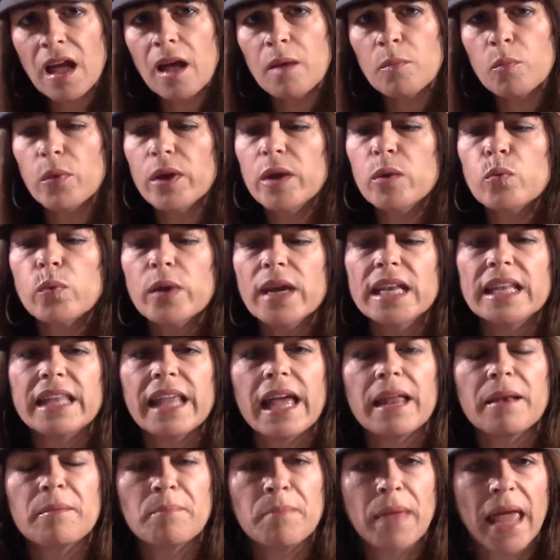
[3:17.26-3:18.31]
we read
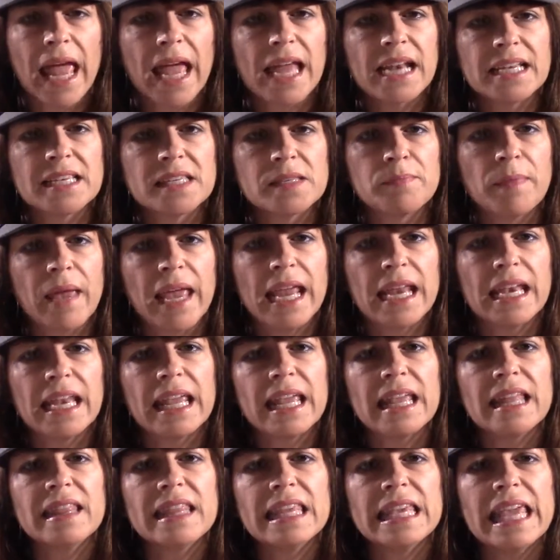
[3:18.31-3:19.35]
that man is made
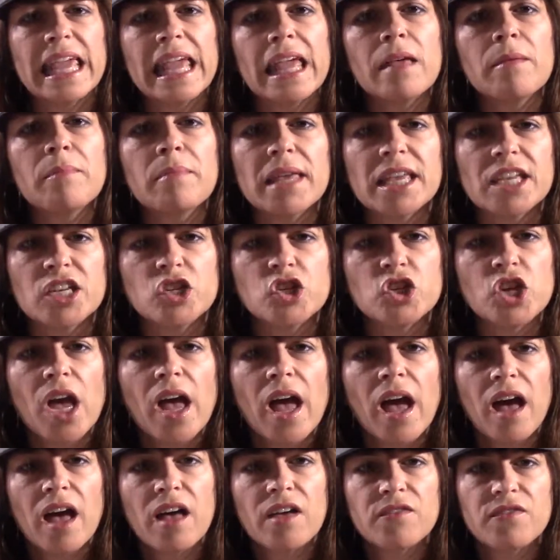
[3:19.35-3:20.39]
in the image
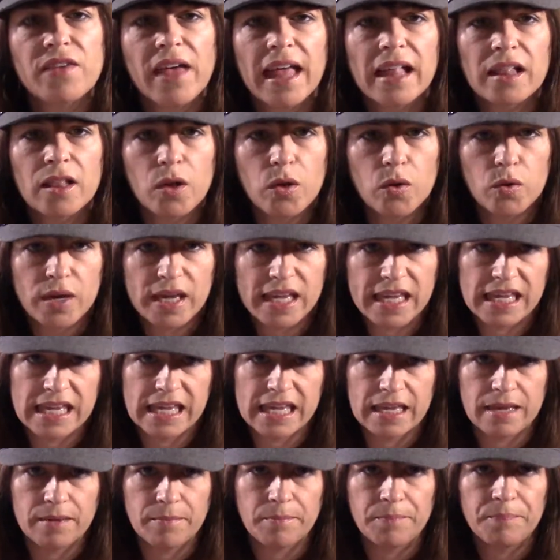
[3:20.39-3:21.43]
of
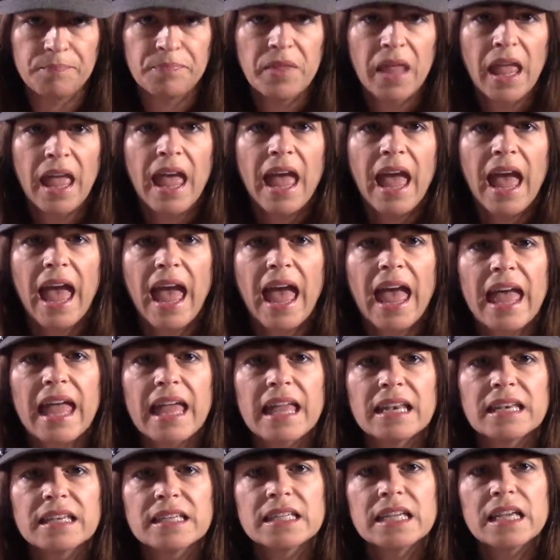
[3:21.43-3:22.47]
Elohim.
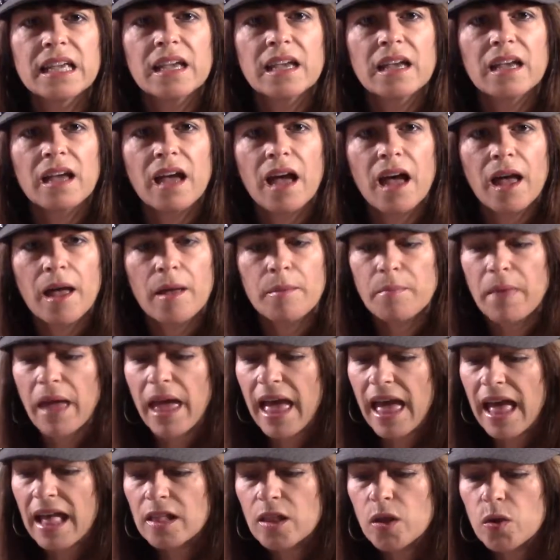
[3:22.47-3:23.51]
And
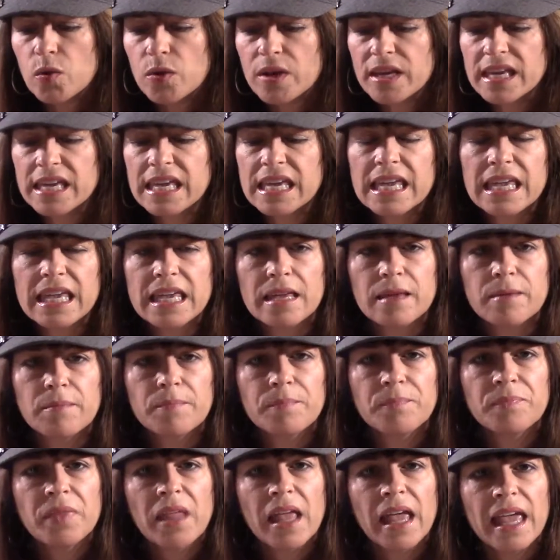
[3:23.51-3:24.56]

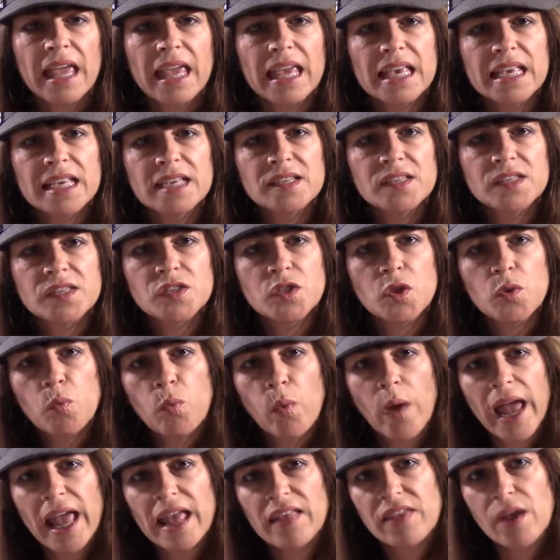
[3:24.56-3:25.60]
Elohim is the
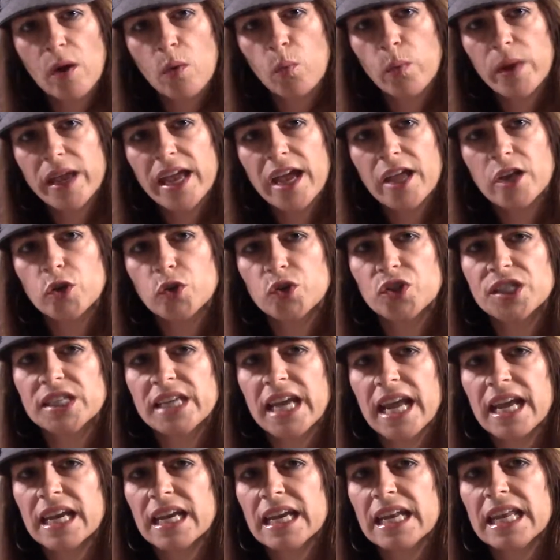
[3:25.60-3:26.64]
way that we
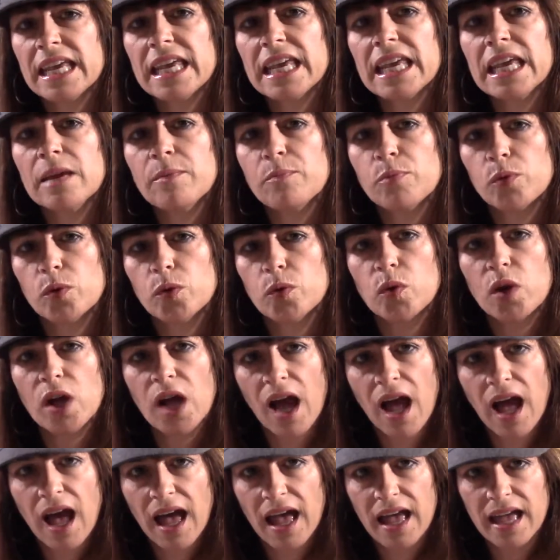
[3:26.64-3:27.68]
understand in Hebrew
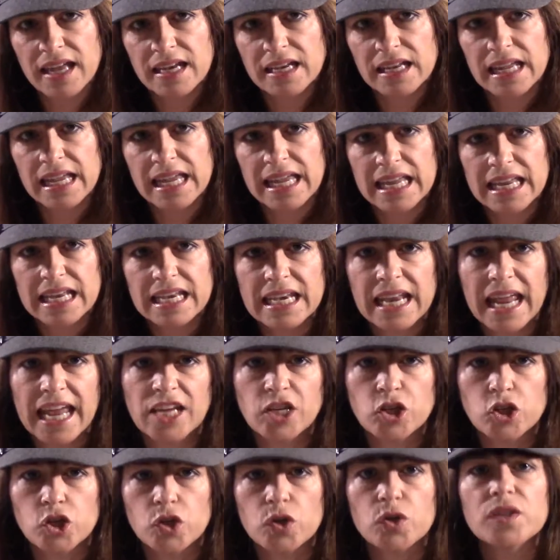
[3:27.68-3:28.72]
God in
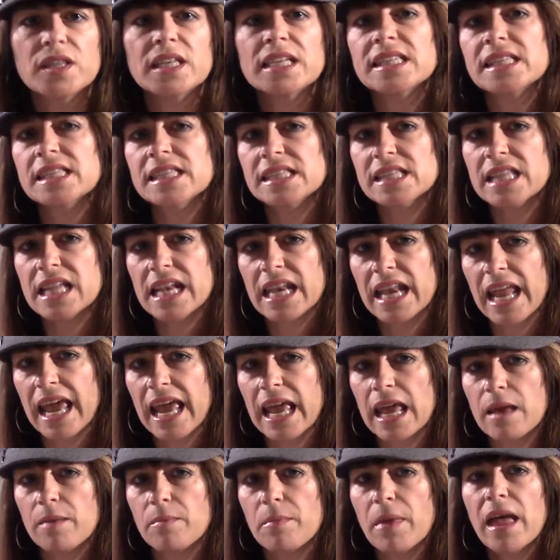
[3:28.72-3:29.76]
nature. This is the
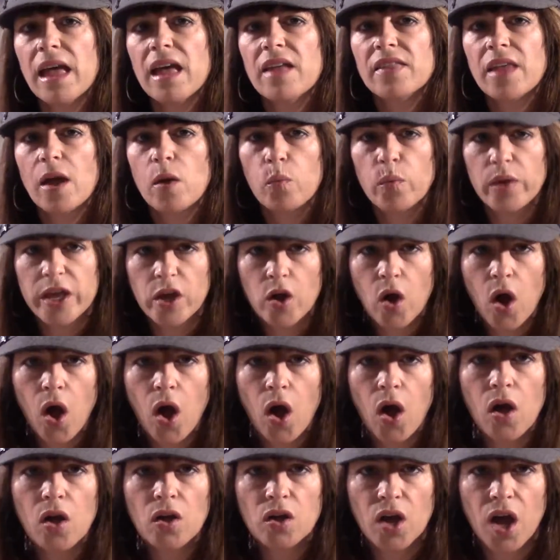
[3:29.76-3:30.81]
name that we
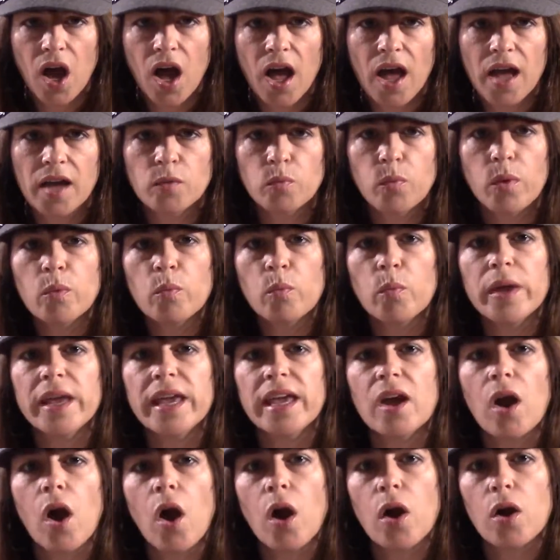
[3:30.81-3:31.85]
call God when
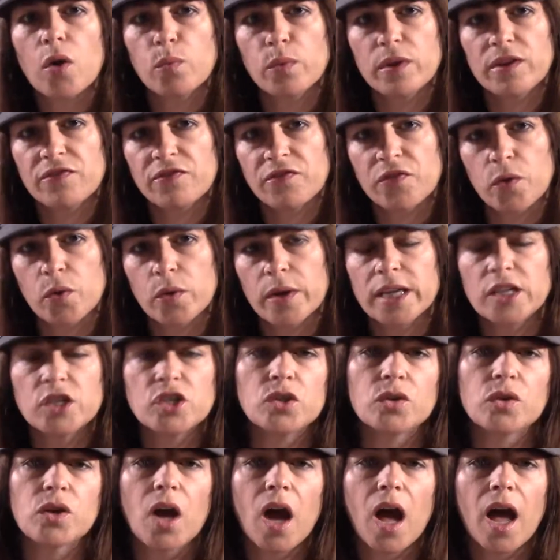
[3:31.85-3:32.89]
we are referring
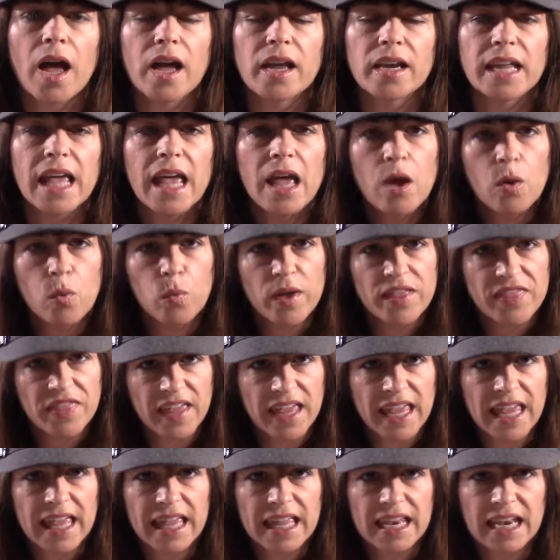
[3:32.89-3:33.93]
to God
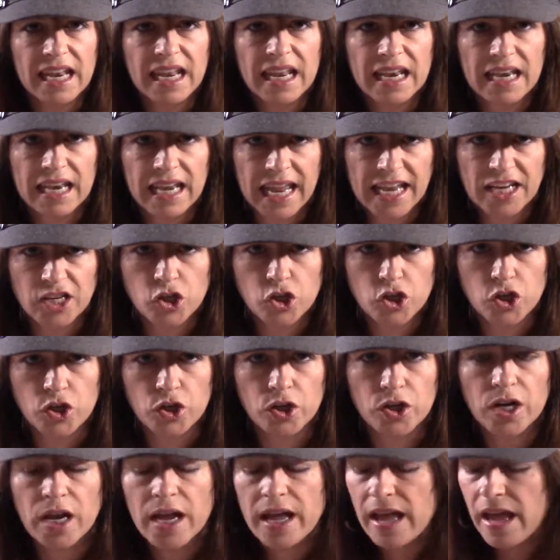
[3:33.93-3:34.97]
within
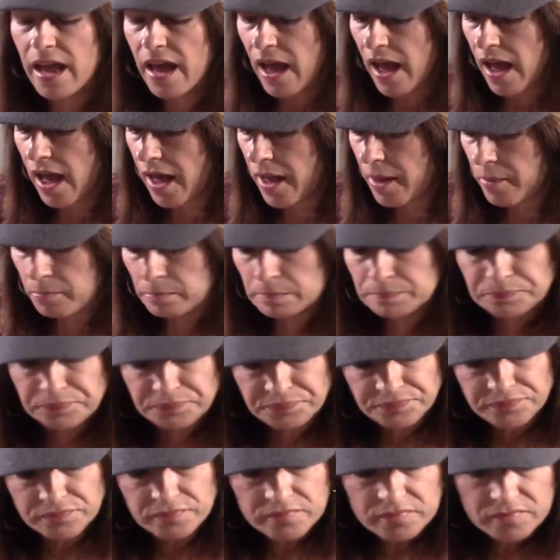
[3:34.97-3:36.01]
nature.
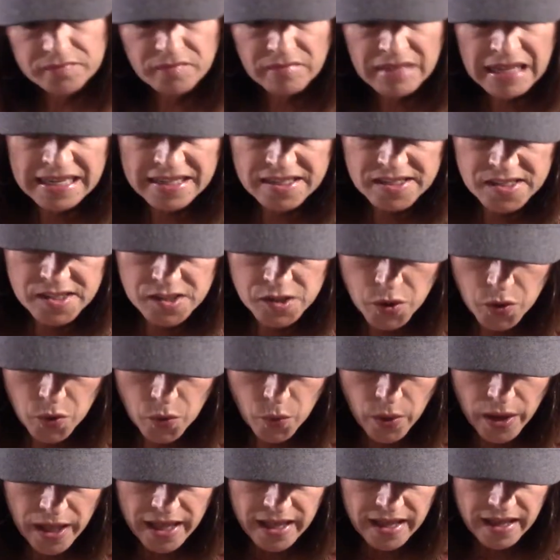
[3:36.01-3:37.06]
And
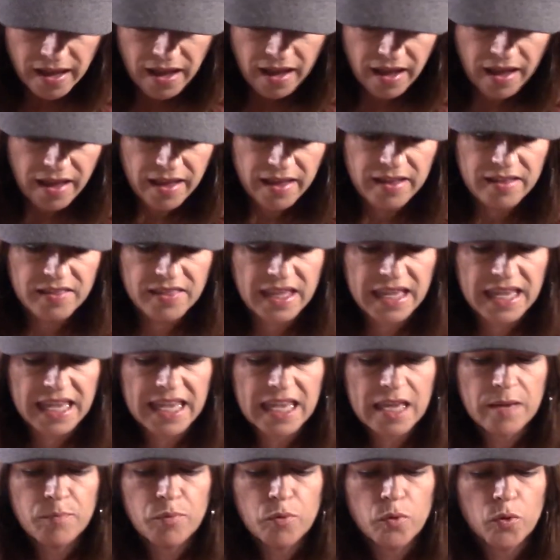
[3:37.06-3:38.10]
so the
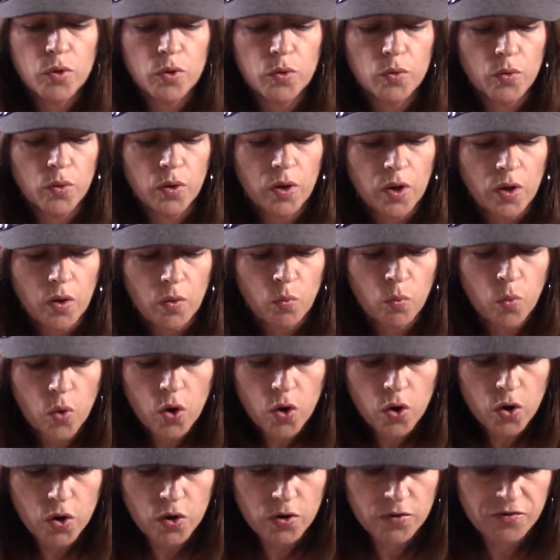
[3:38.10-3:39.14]
Hebrew
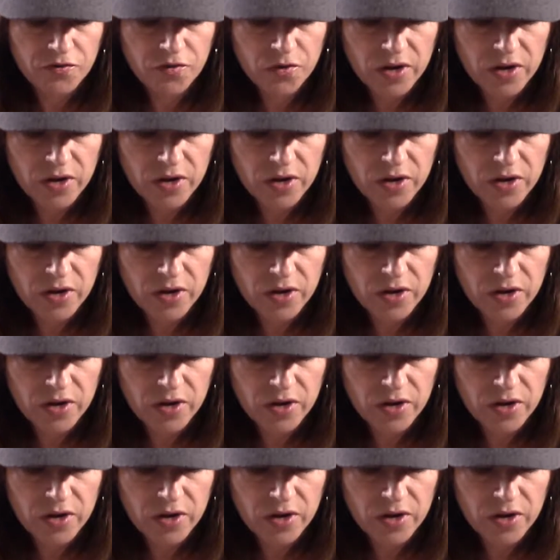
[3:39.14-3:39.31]
word for